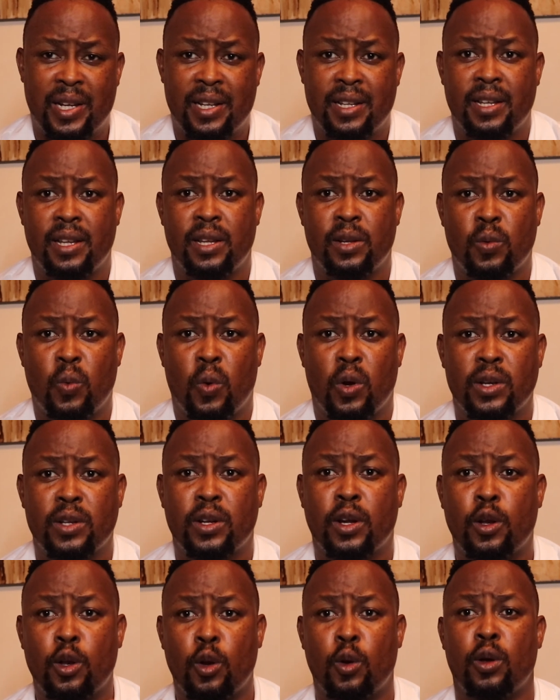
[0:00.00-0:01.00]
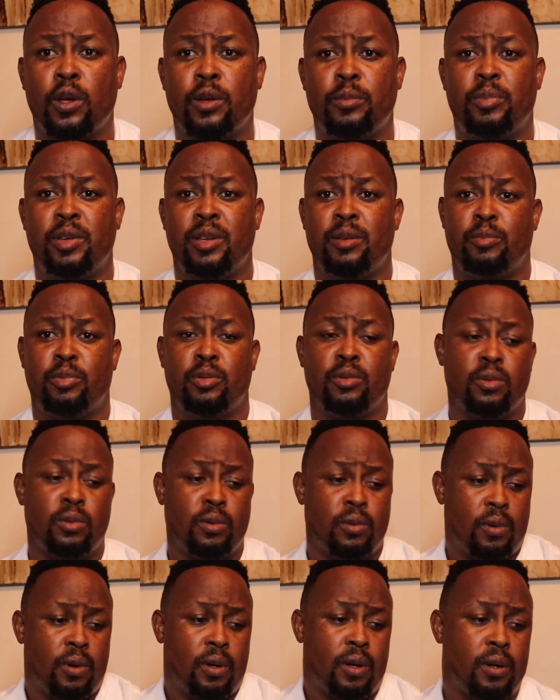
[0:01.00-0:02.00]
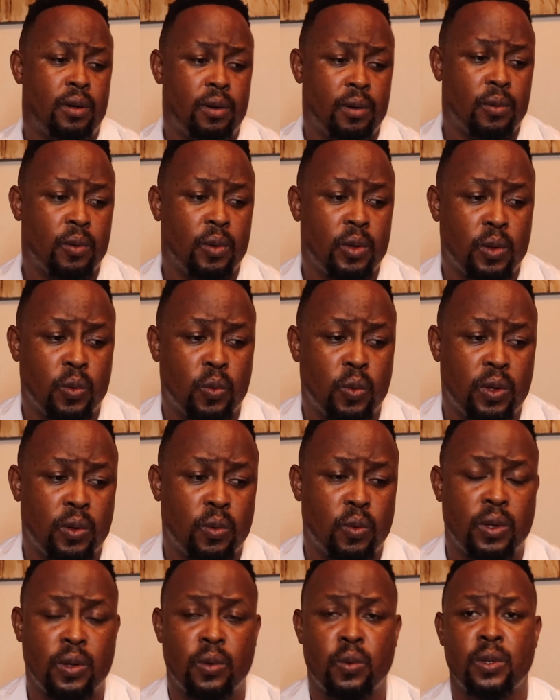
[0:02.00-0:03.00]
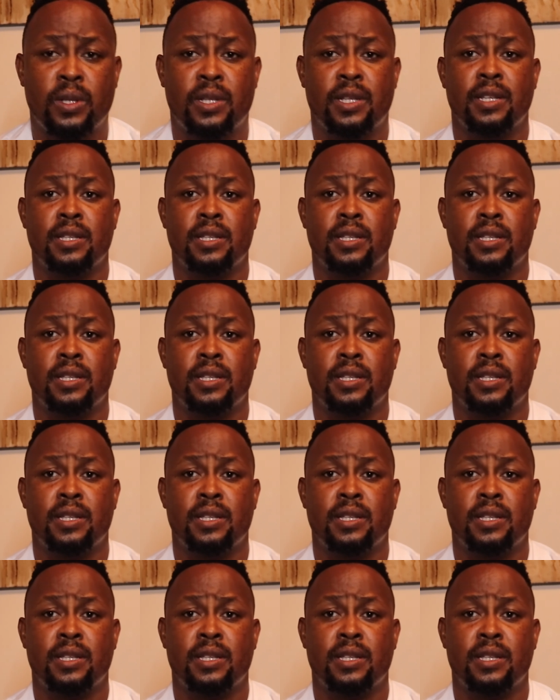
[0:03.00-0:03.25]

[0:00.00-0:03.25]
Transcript: it won't cloy people with